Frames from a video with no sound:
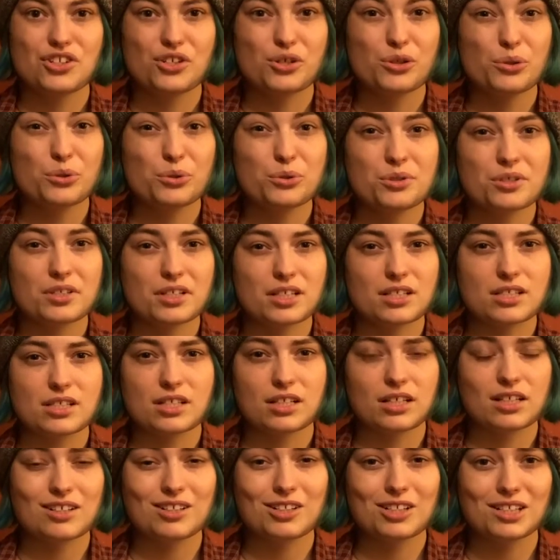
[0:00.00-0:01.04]
Jews
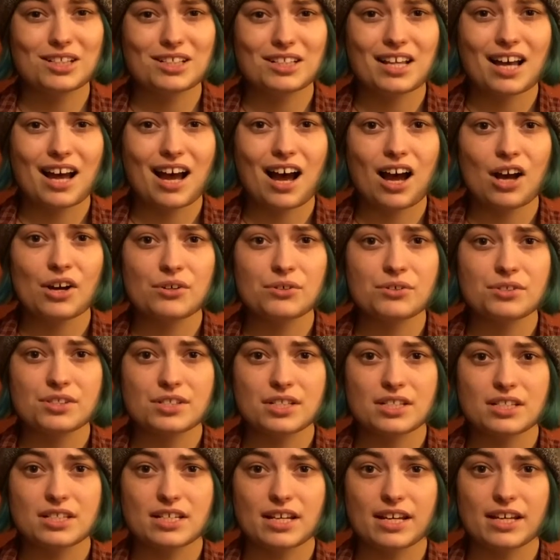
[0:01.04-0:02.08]
get singled out
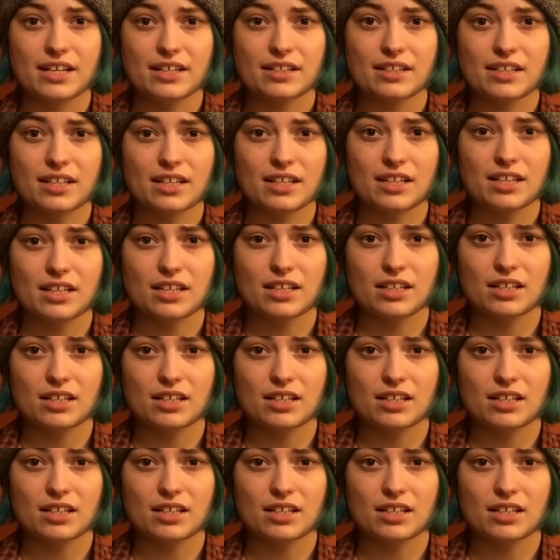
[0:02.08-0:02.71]
to take the